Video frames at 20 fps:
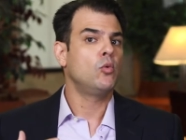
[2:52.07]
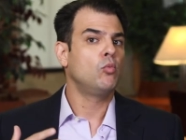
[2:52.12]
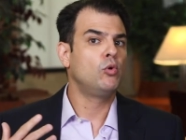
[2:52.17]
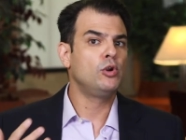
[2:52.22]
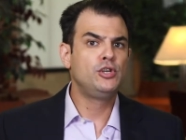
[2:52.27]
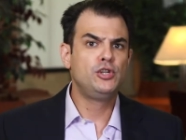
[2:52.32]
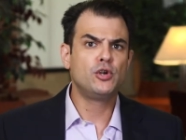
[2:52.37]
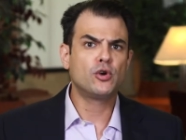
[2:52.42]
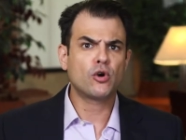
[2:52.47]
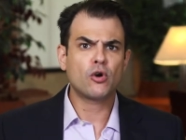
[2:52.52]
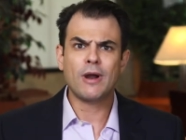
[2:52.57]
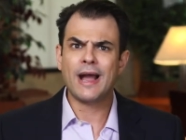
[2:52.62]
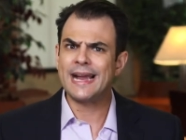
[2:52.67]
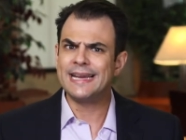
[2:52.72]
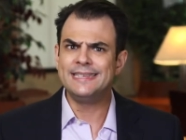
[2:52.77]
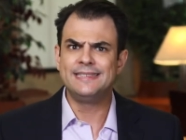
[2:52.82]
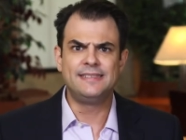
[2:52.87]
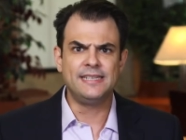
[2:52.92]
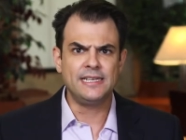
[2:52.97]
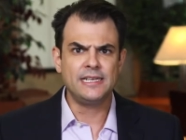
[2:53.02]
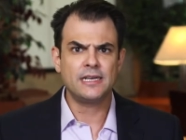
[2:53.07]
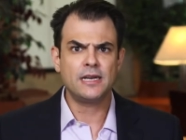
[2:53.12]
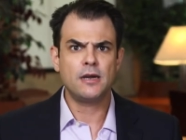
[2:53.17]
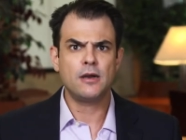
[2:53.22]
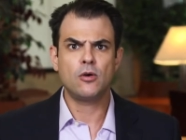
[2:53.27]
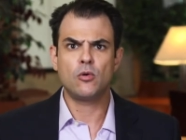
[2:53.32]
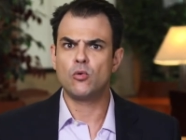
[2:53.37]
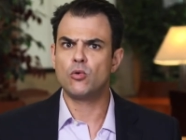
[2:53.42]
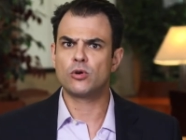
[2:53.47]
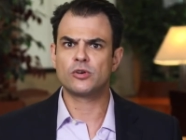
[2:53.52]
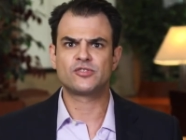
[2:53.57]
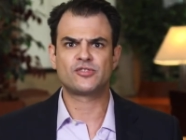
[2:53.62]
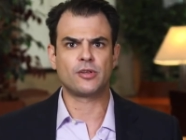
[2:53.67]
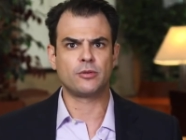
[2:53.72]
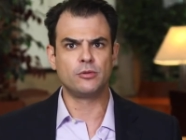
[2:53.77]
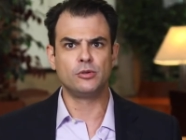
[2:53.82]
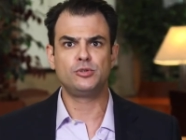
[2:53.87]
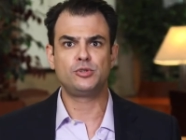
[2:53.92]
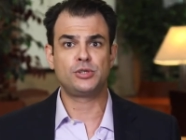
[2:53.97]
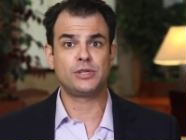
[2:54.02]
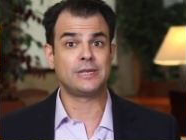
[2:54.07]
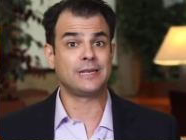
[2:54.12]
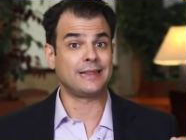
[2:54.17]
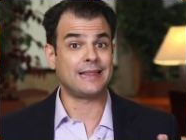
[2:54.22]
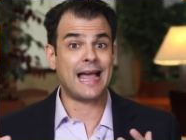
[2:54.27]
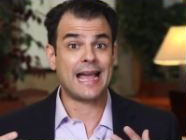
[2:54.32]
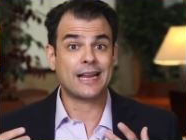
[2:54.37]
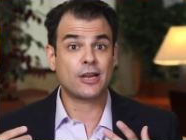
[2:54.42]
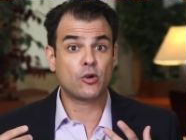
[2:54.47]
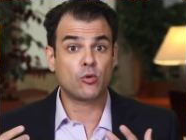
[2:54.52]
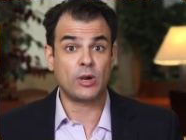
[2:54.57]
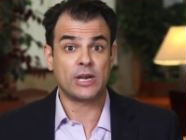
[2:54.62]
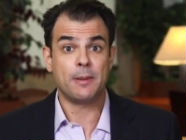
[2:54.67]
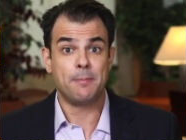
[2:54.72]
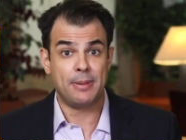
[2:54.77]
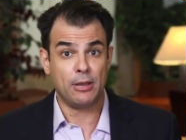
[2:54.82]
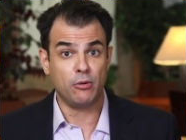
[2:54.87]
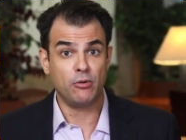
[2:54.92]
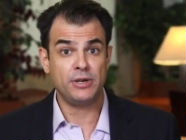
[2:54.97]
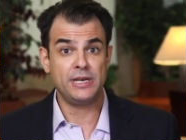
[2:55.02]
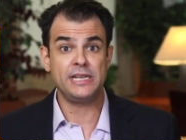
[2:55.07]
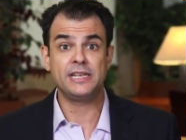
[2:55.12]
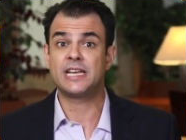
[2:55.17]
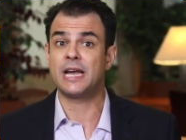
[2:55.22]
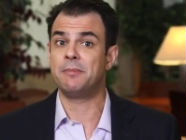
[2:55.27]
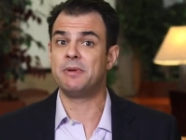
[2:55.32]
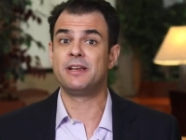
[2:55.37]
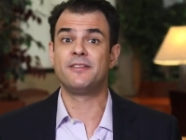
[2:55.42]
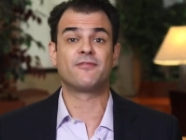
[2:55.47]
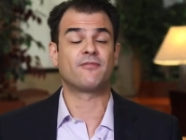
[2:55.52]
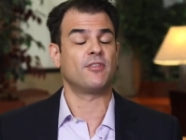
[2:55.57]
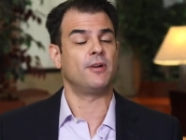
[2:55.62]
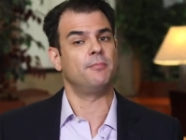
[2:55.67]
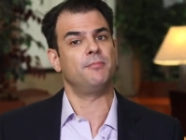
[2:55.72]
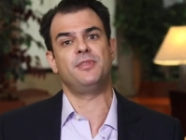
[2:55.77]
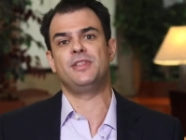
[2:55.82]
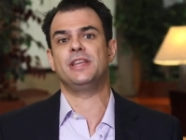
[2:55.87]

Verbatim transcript: Would your idea or solution lack credibility coming from